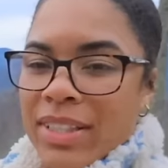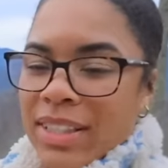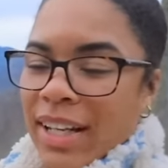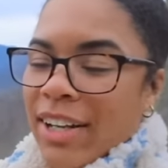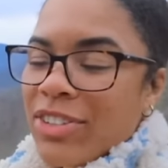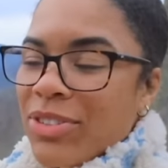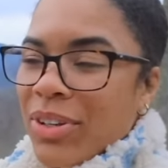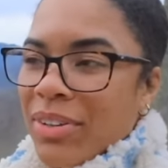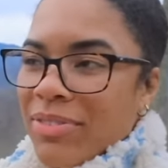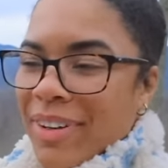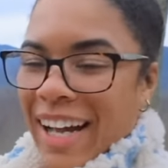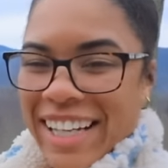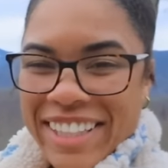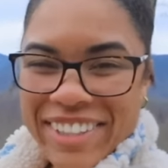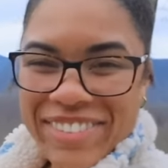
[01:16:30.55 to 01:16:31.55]
just got out to our
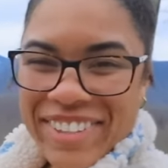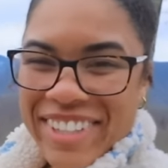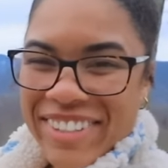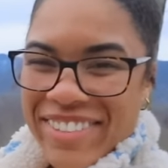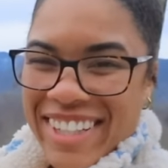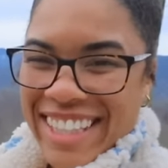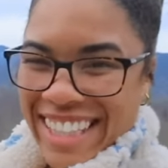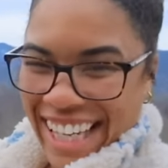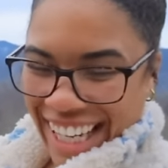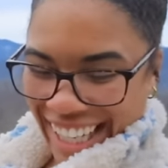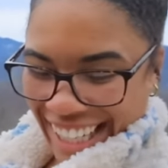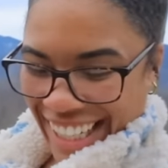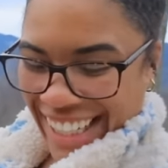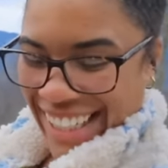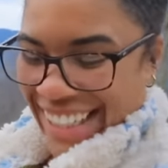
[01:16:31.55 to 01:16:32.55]
final view of the
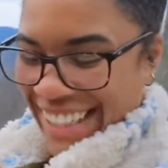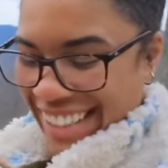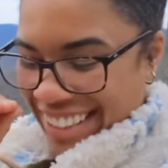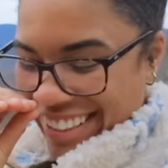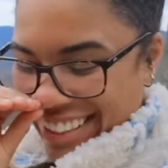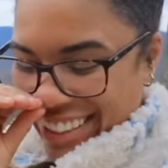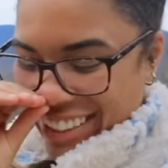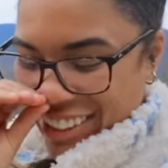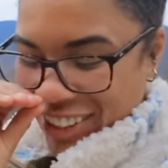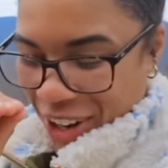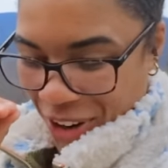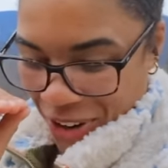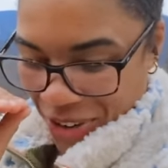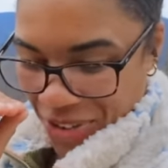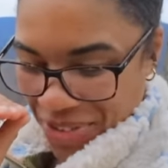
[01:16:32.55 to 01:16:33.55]
day, and it is
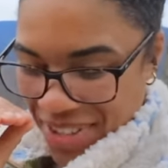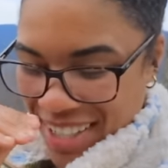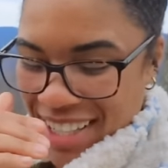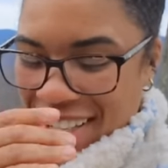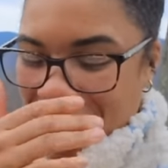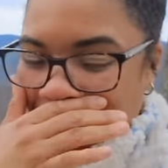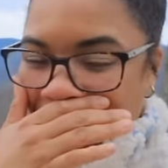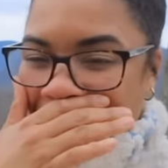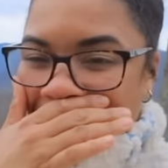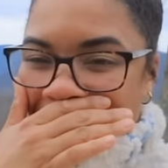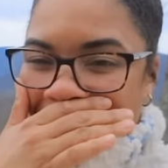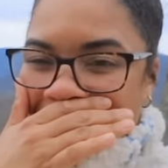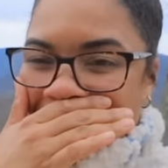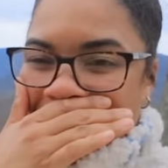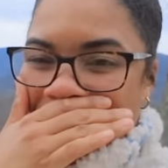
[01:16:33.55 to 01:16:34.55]
so
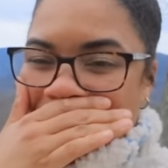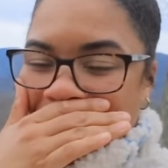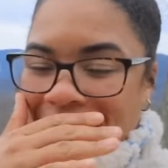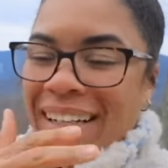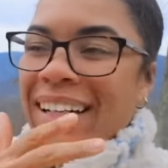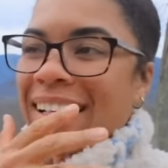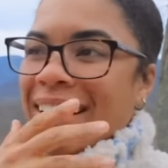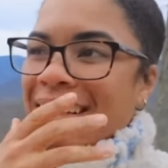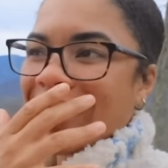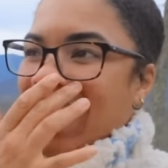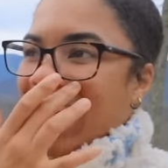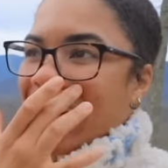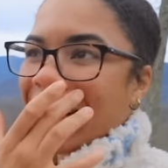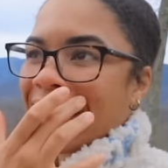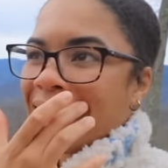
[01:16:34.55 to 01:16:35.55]
pretty.
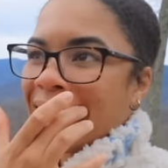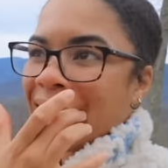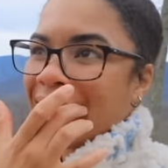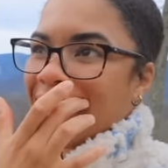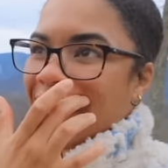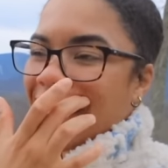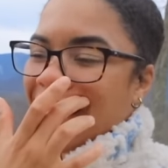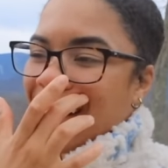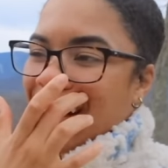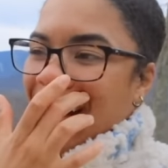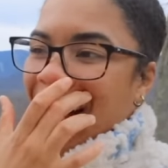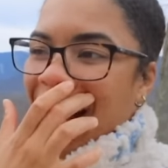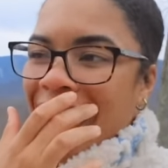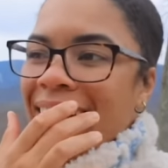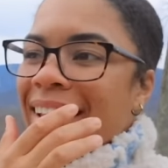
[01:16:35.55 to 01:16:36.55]
Like,
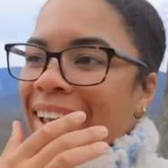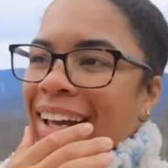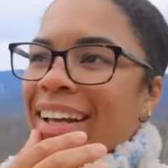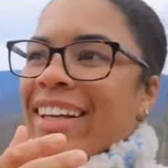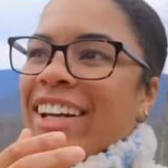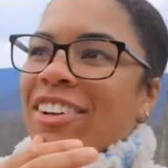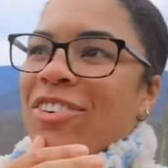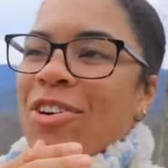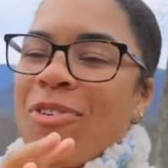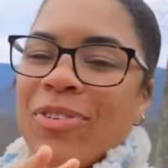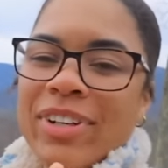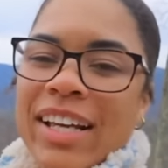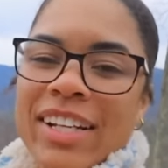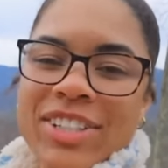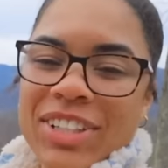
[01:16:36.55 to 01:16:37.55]
I can't get
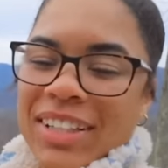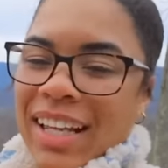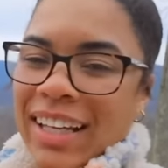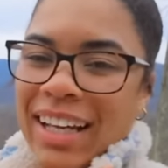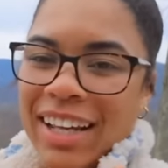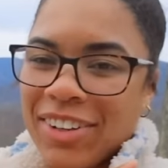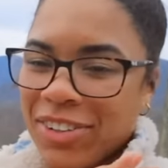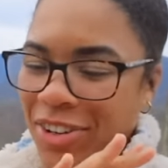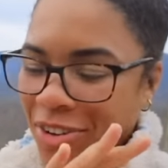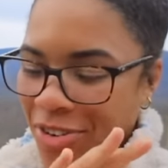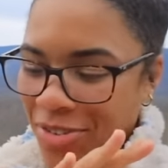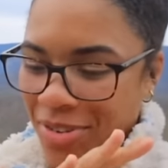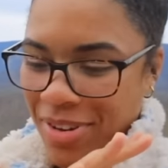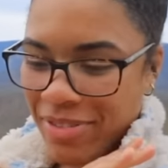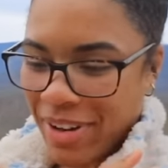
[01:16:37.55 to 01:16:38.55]
over nature. Like, I don't
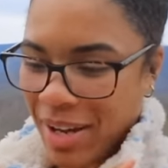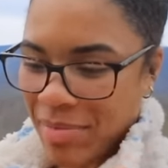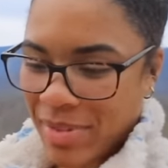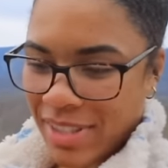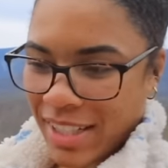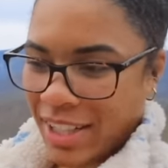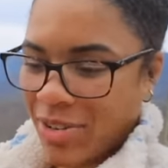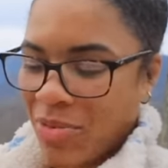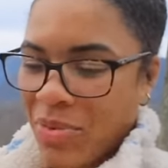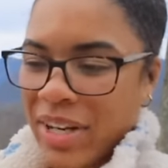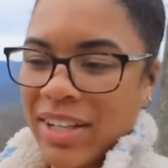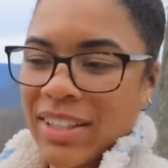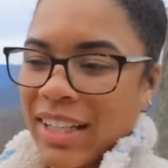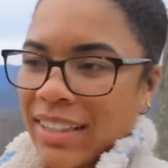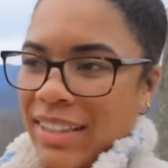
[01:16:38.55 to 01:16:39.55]
know if I'm just like
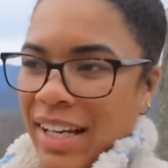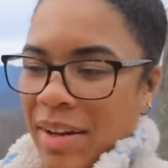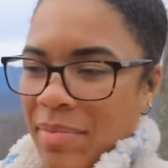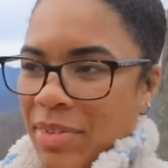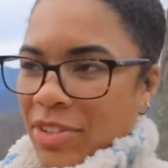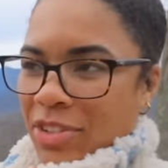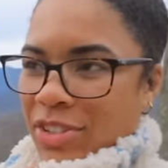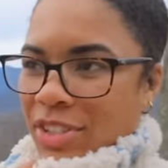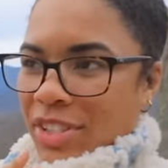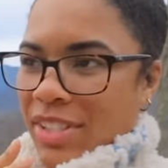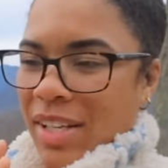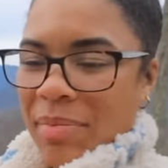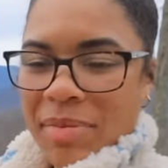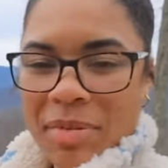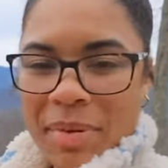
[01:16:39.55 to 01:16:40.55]
weird like that, but there's just
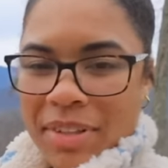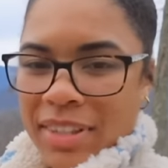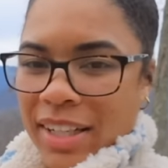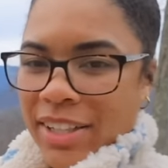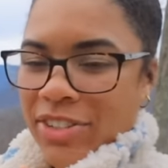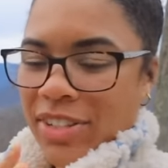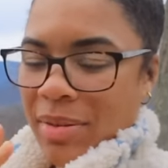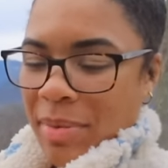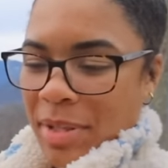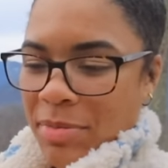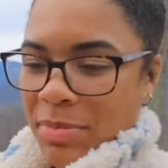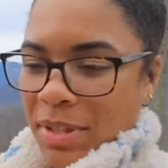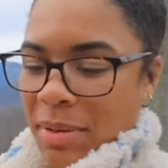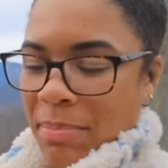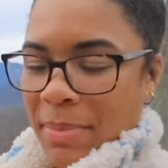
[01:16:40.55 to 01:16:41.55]
something about nature that makes
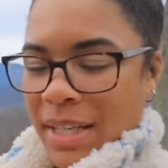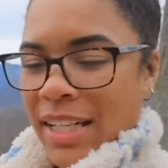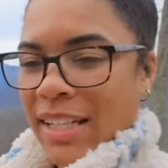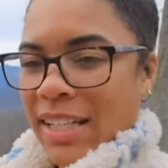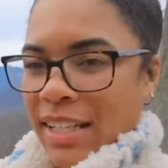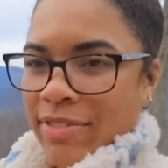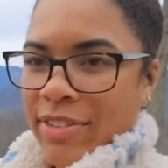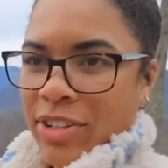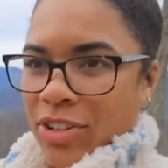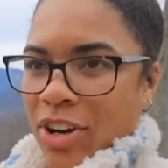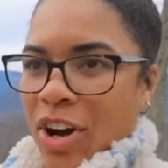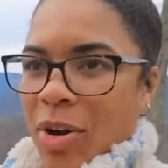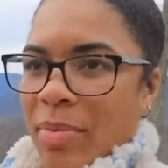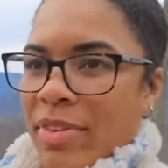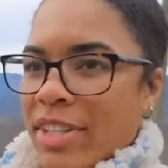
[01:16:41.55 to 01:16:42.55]
me immediately feel
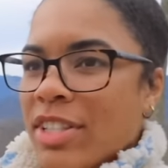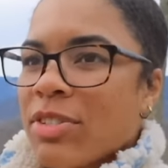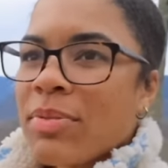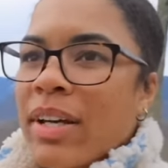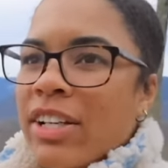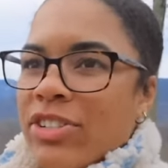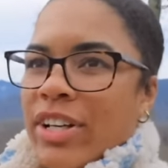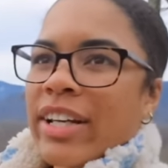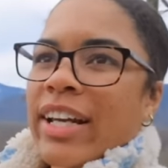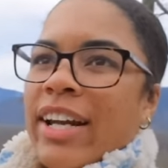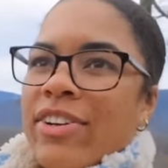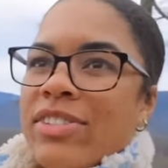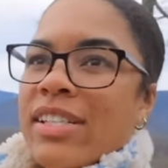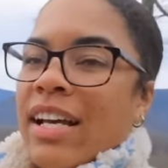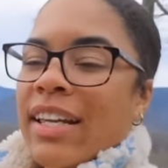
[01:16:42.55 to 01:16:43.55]
calm. And this is why I try to get
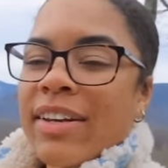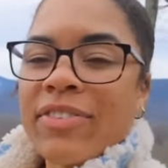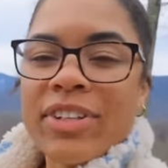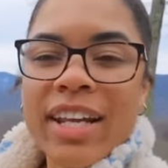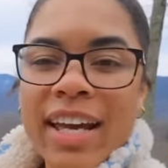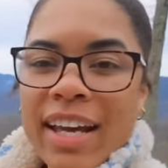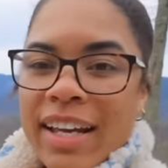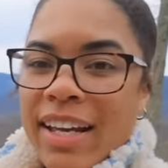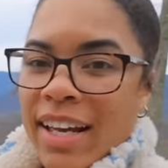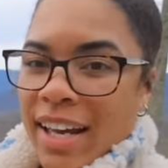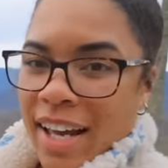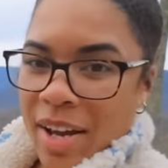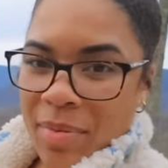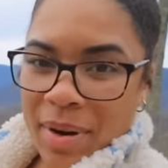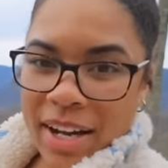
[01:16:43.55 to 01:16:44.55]
outside every day,
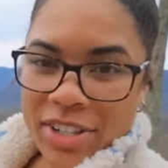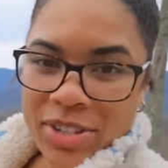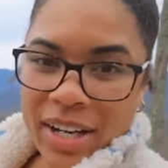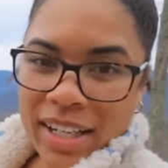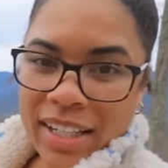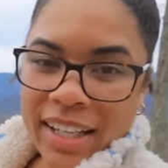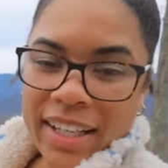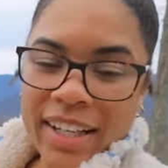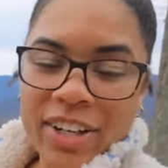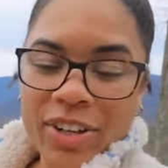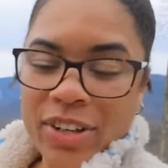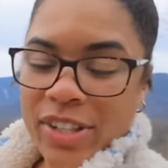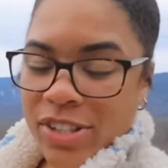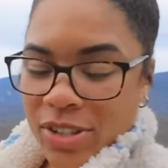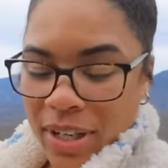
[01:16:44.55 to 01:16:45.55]
and why I try to like
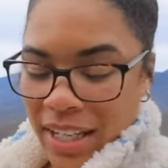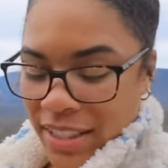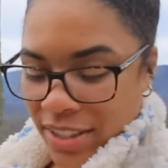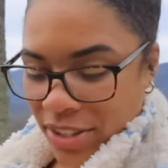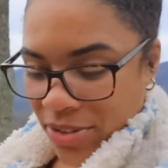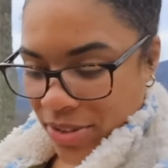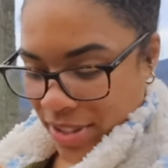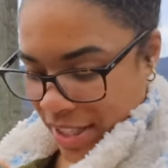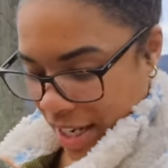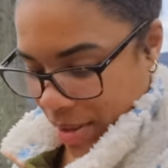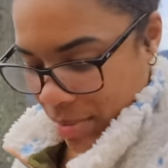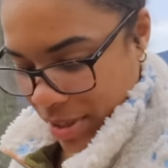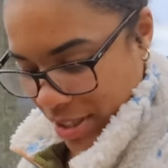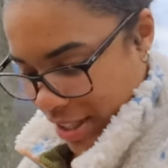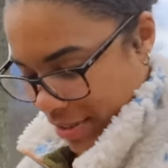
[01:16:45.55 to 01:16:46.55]
encourage you guys to do the
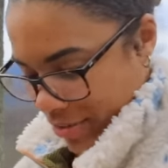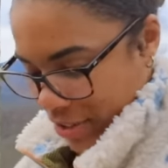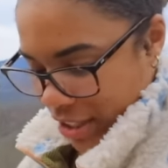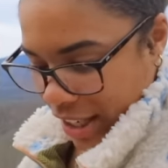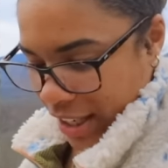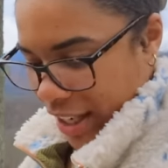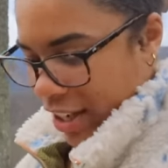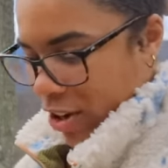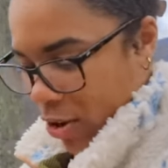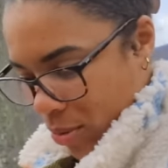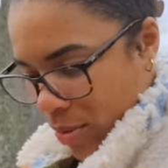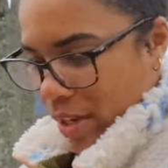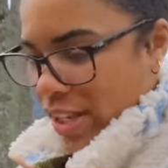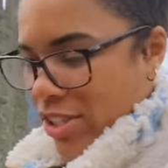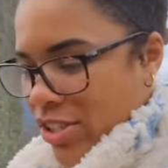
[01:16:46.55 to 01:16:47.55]
same, because I feel like I
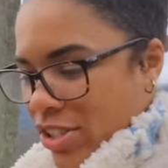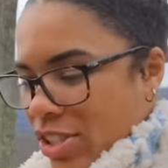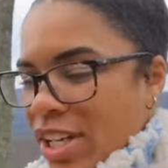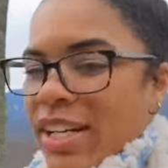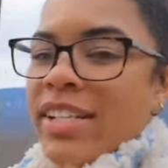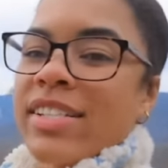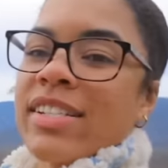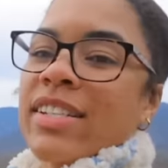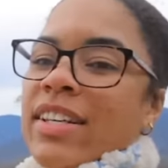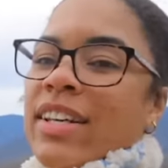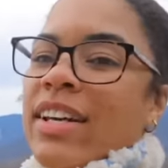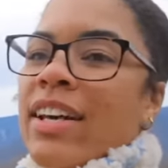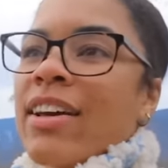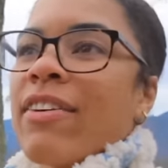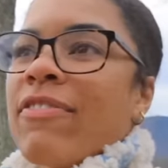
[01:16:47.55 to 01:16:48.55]
always just
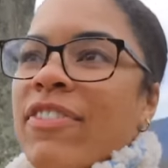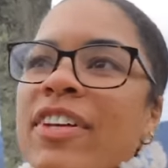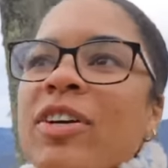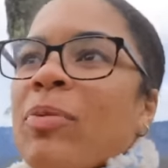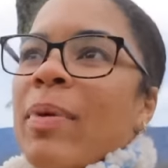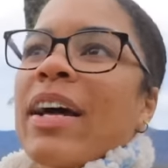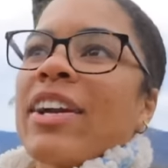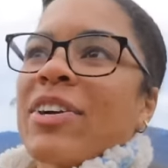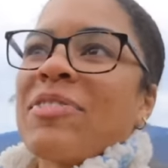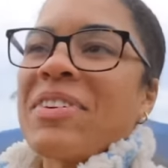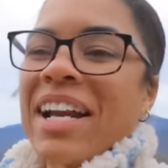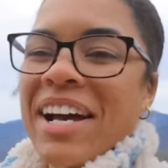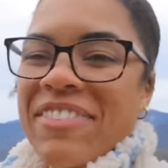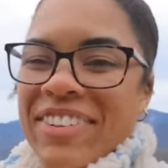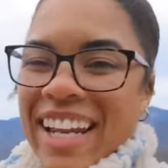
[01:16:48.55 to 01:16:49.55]
feel better
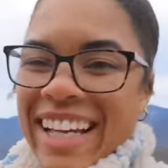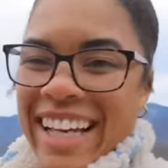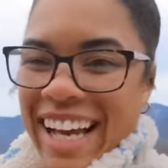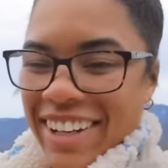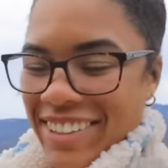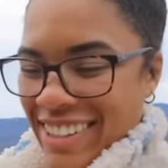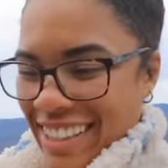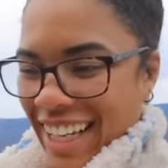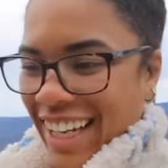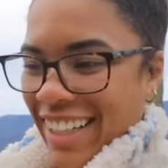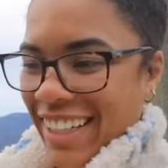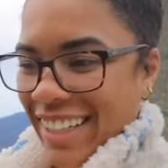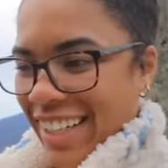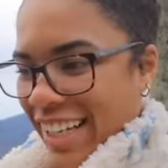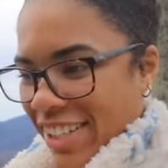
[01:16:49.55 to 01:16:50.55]
when I'm like
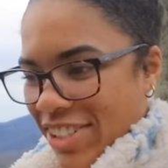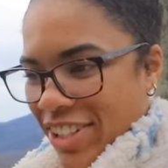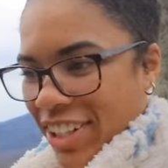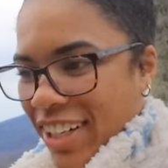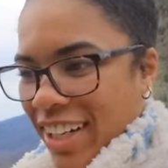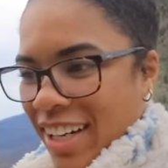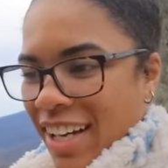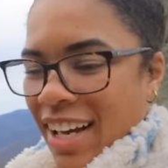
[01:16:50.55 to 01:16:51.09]
outside in nature.